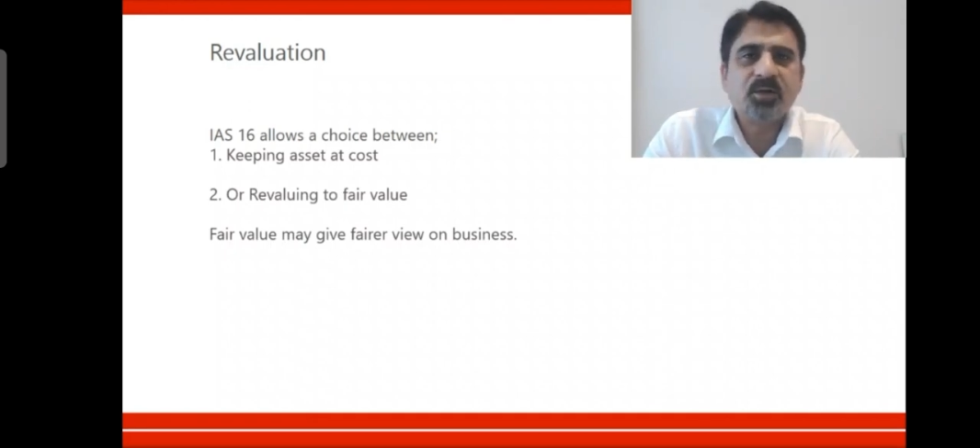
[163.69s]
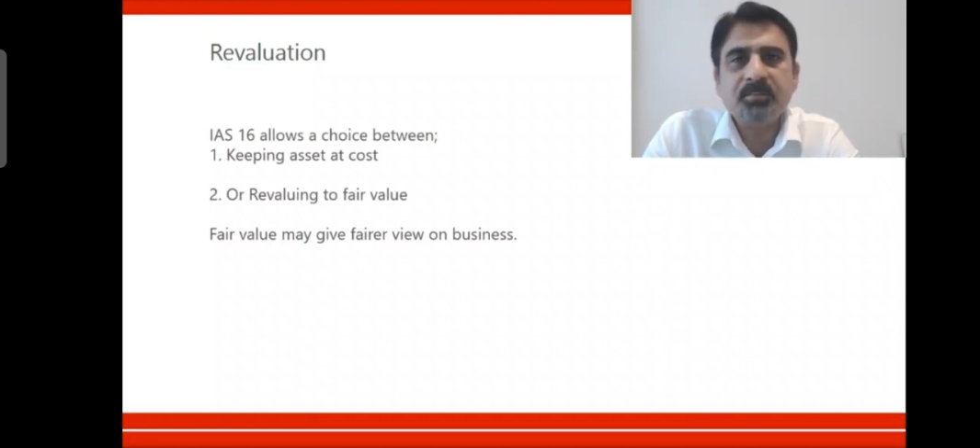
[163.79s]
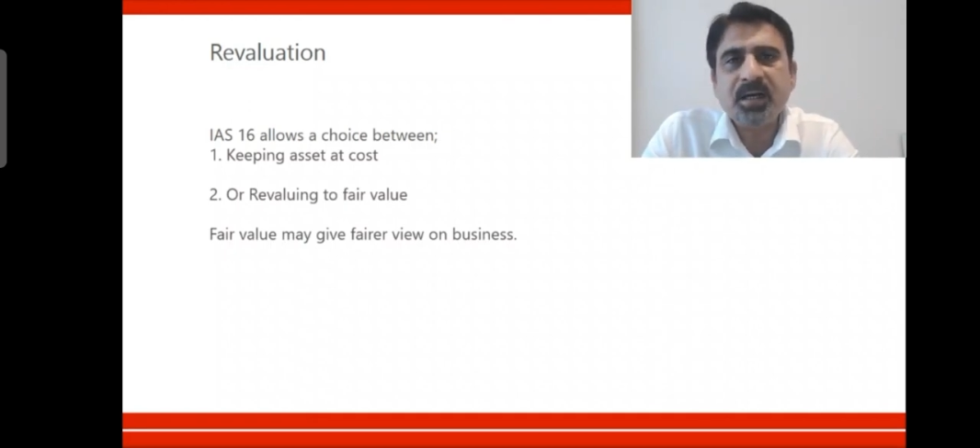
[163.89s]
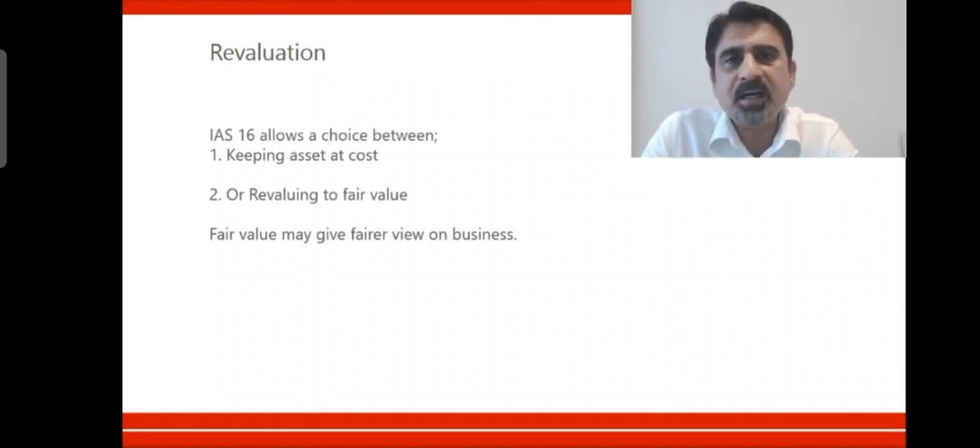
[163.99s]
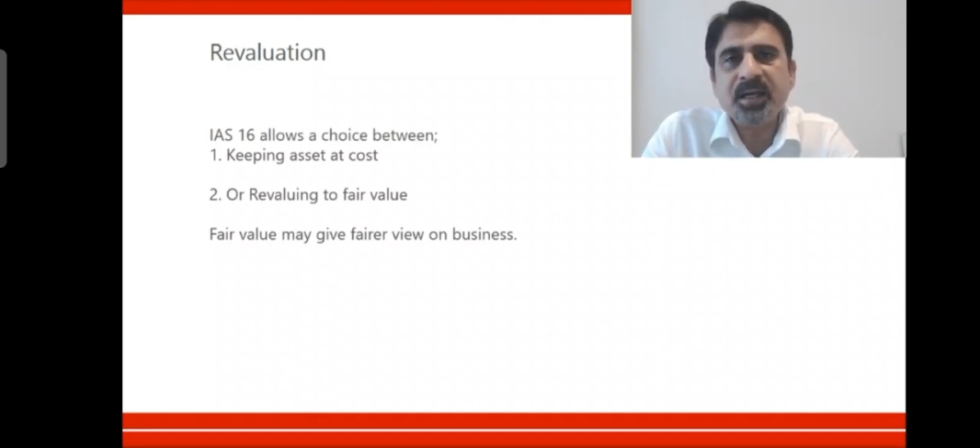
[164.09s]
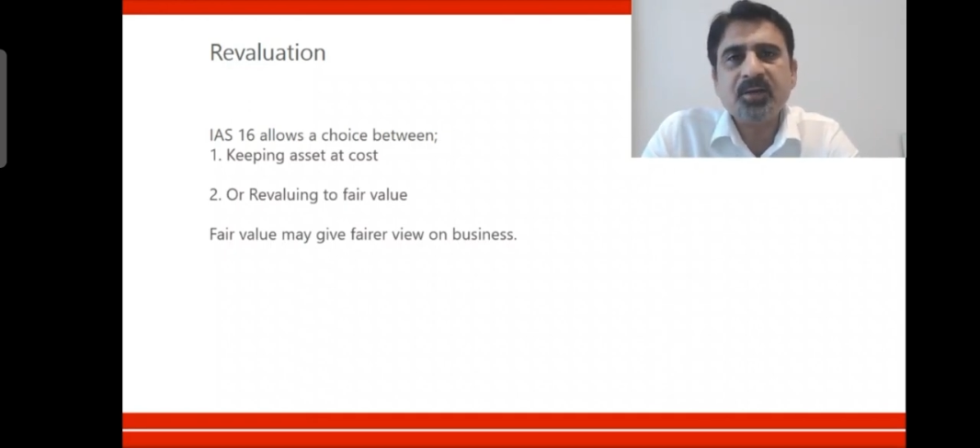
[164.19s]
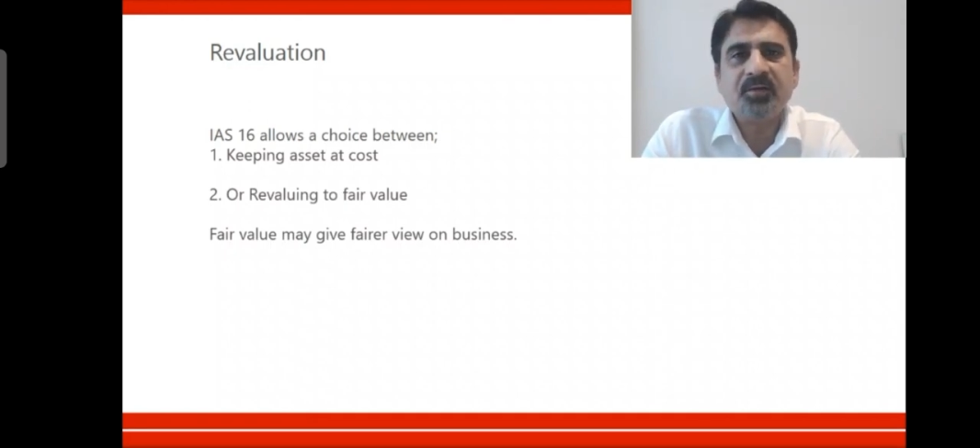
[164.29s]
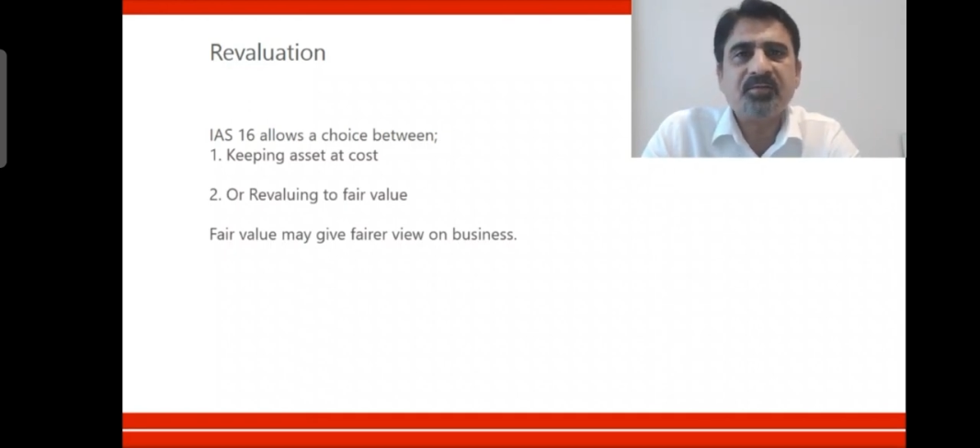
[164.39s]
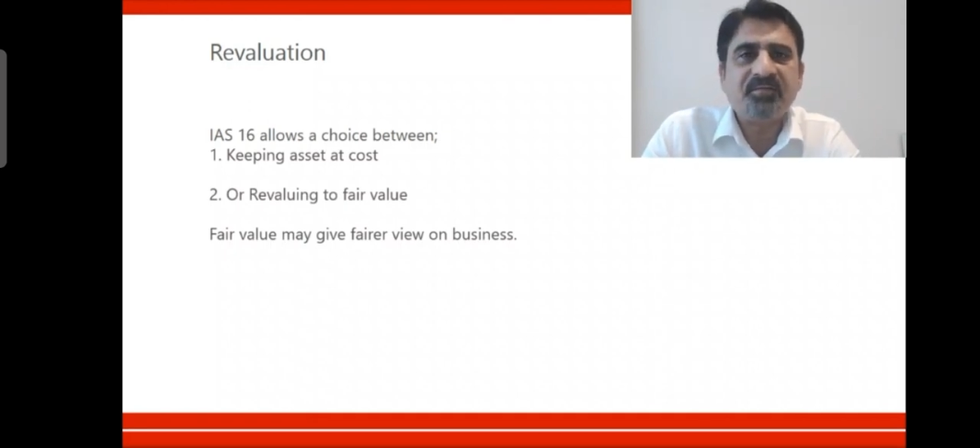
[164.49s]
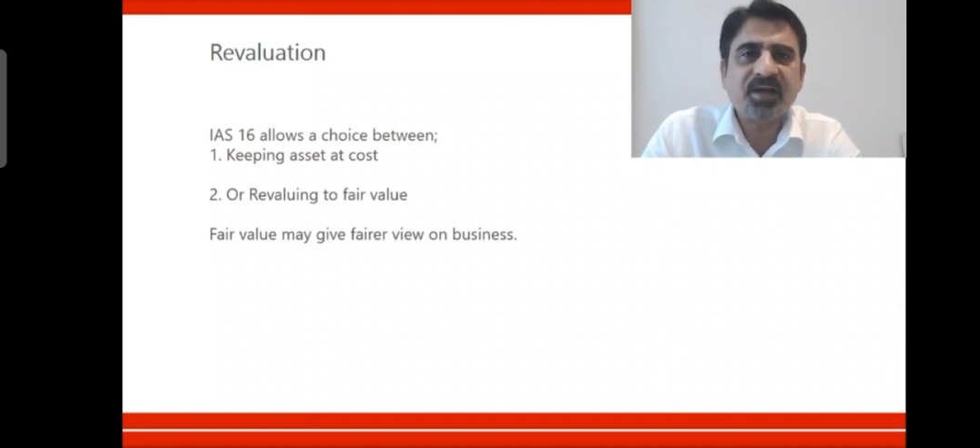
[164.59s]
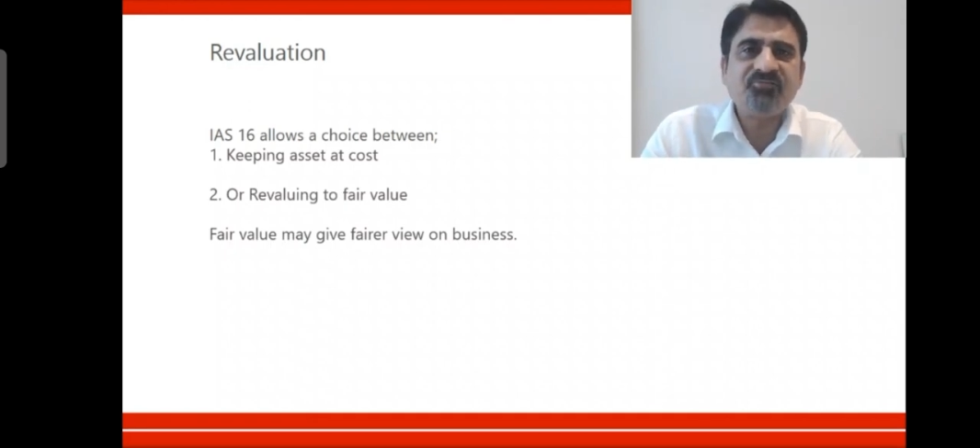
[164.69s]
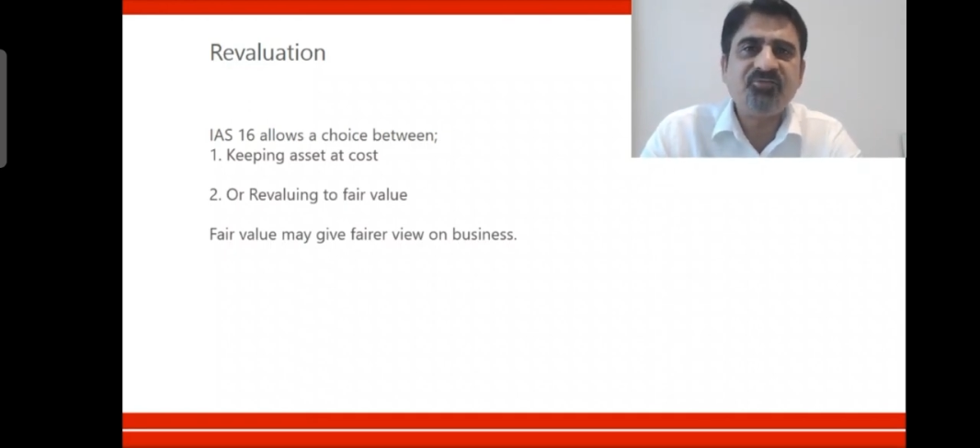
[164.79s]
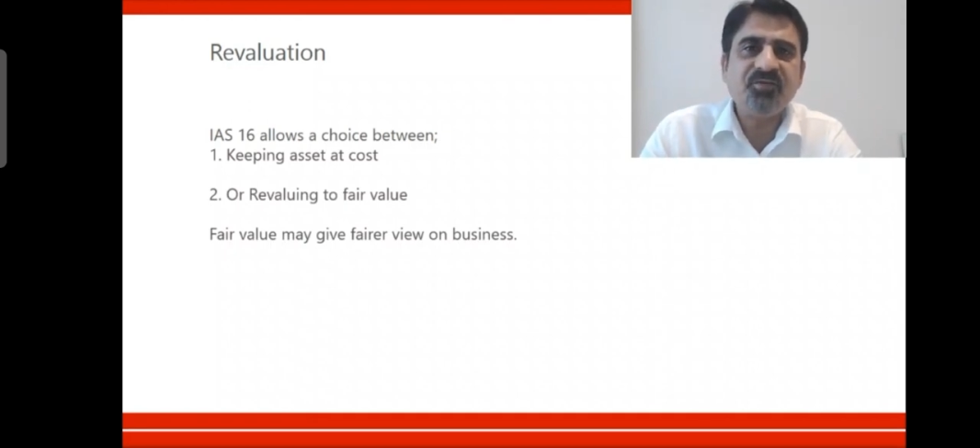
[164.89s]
building or a factory,